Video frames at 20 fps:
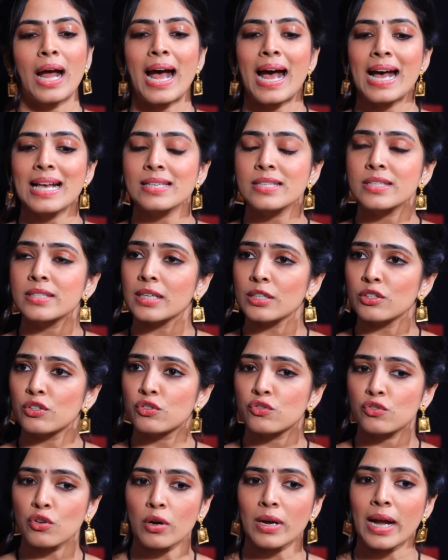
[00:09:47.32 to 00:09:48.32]
has such
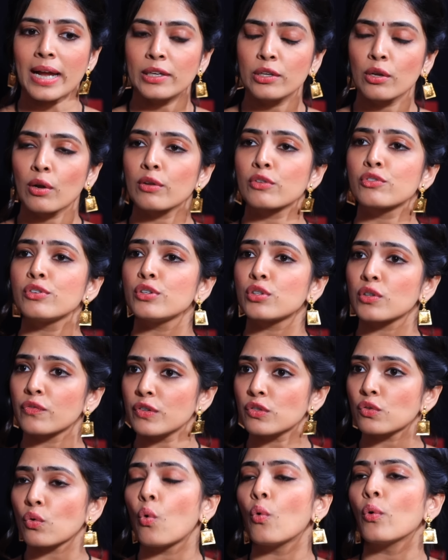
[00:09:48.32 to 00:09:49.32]
strong ideologies
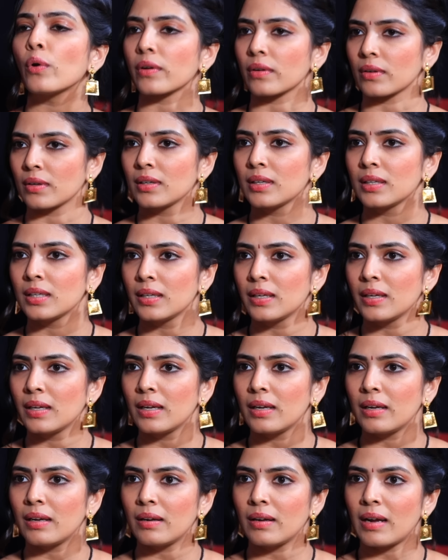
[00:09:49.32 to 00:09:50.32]
of his own,
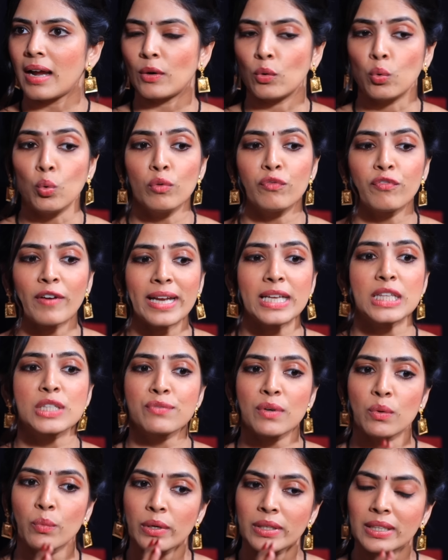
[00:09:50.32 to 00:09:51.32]
and who fights
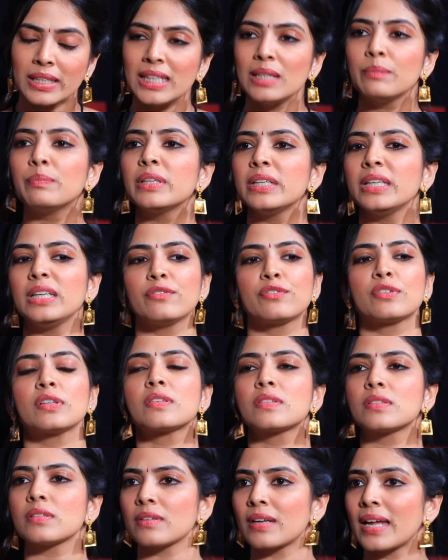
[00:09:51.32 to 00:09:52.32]
for what he believes
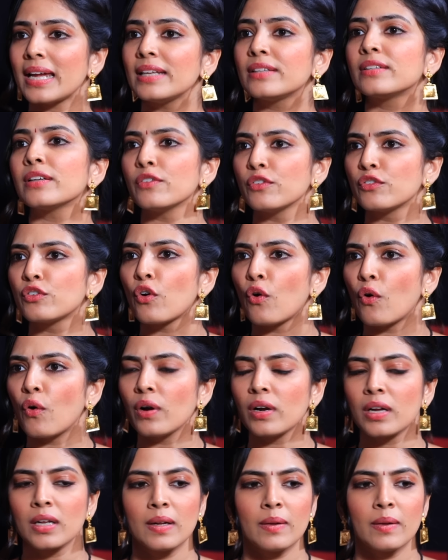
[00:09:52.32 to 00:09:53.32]
is right and wrong.